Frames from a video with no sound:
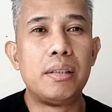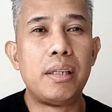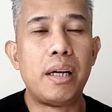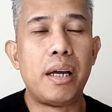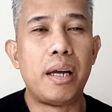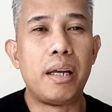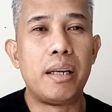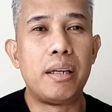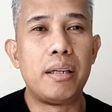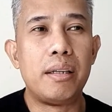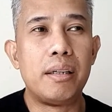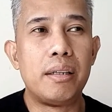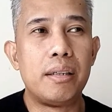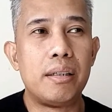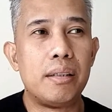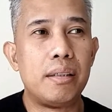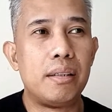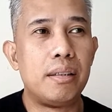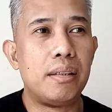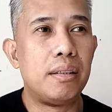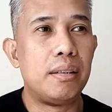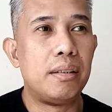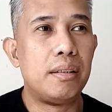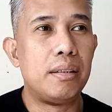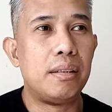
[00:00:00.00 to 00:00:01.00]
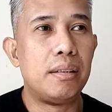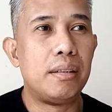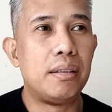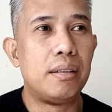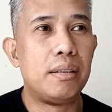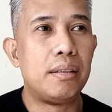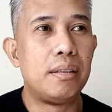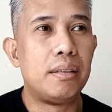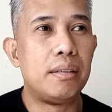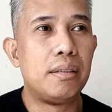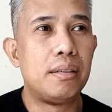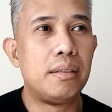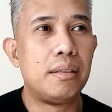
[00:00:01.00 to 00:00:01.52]
And
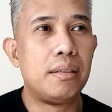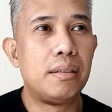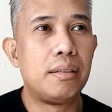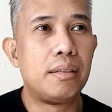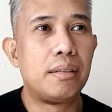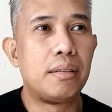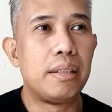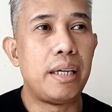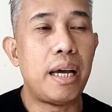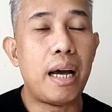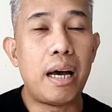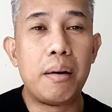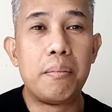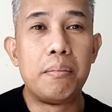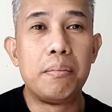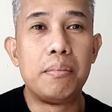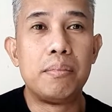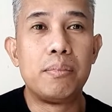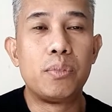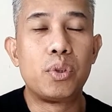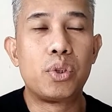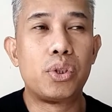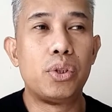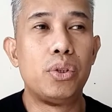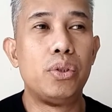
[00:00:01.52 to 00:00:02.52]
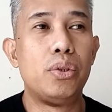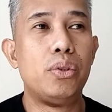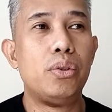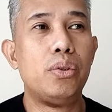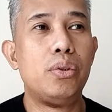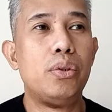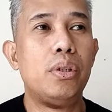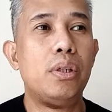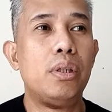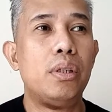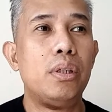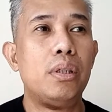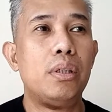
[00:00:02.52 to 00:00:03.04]
yeah,
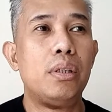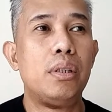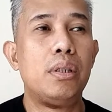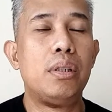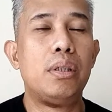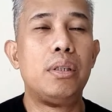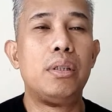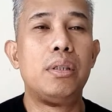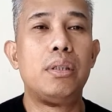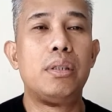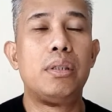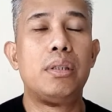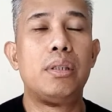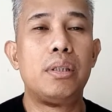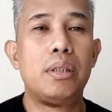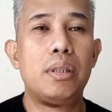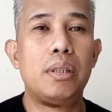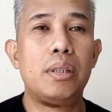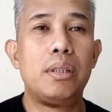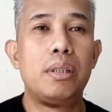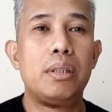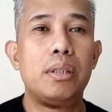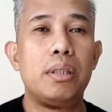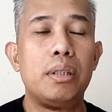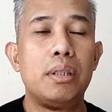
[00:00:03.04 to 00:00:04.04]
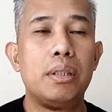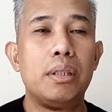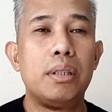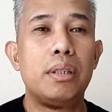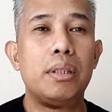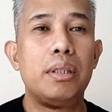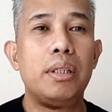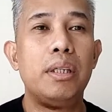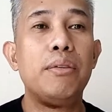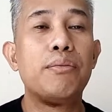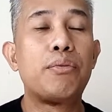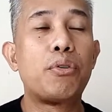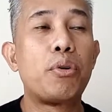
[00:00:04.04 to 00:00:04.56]
so
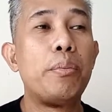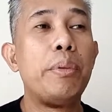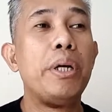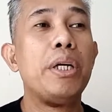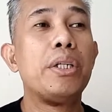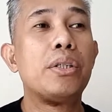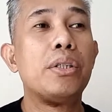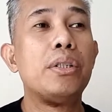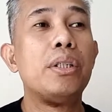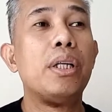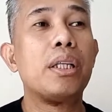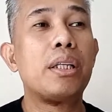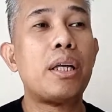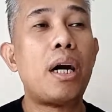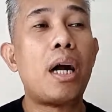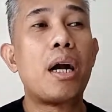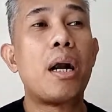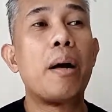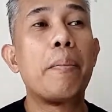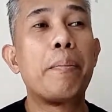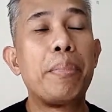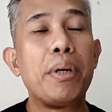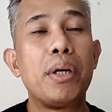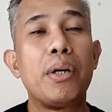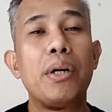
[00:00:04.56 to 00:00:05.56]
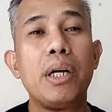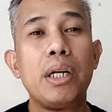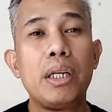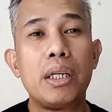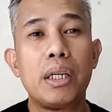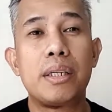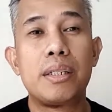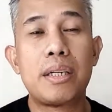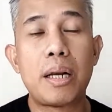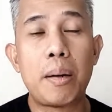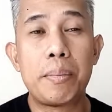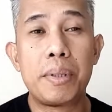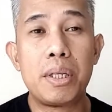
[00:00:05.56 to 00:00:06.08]
information that are appearing in the
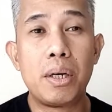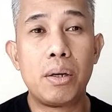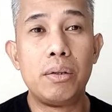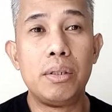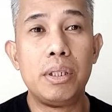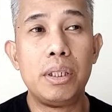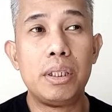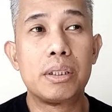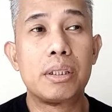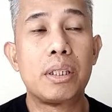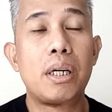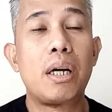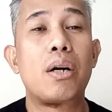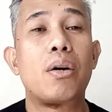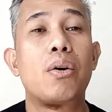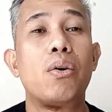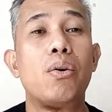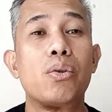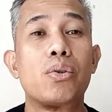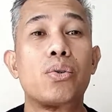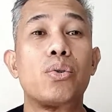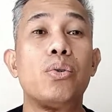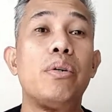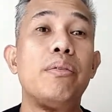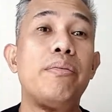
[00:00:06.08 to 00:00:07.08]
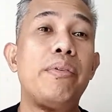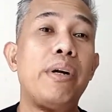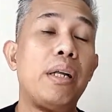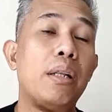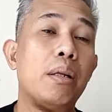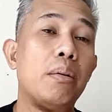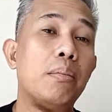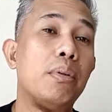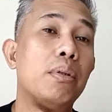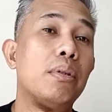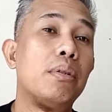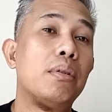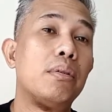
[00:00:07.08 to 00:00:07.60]
drop down list are also
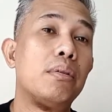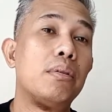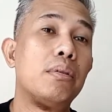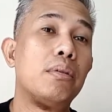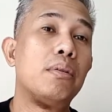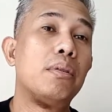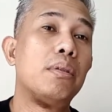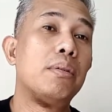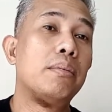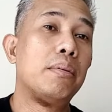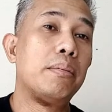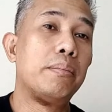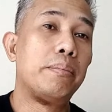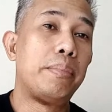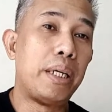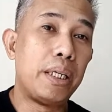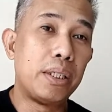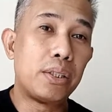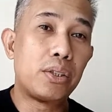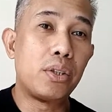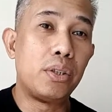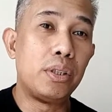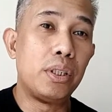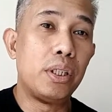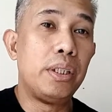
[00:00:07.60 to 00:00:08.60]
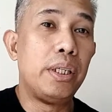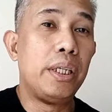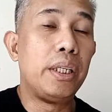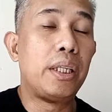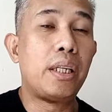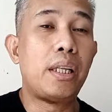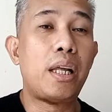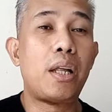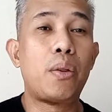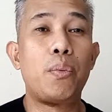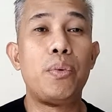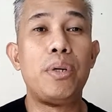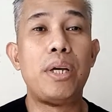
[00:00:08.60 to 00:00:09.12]
available based on the data
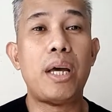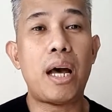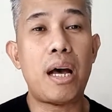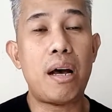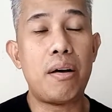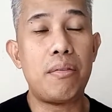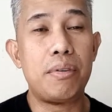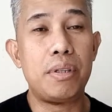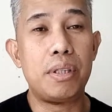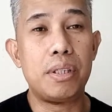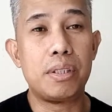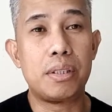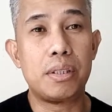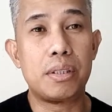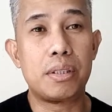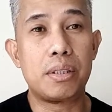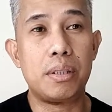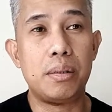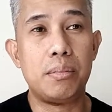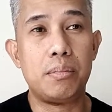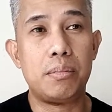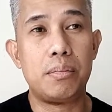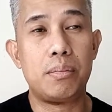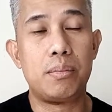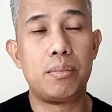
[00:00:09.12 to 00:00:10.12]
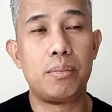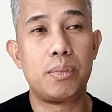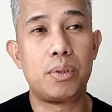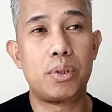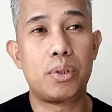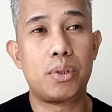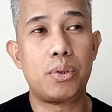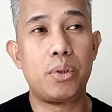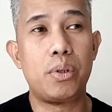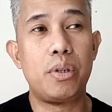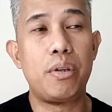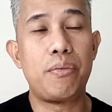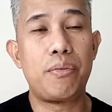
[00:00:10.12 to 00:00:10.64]
that we have in the system.
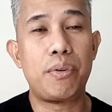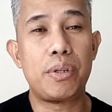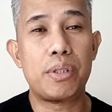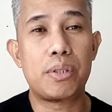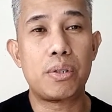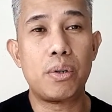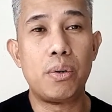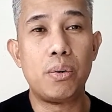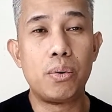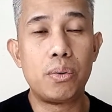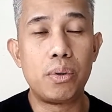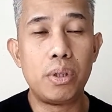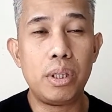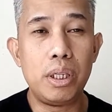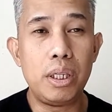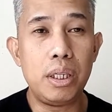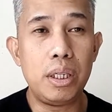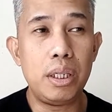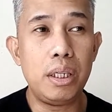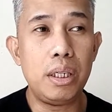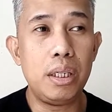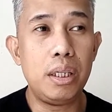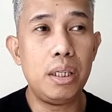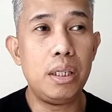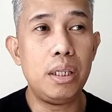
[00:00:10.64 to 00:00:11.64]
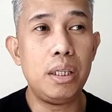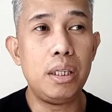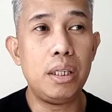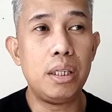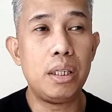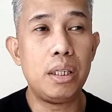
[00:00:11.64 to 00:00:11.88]
So if it's only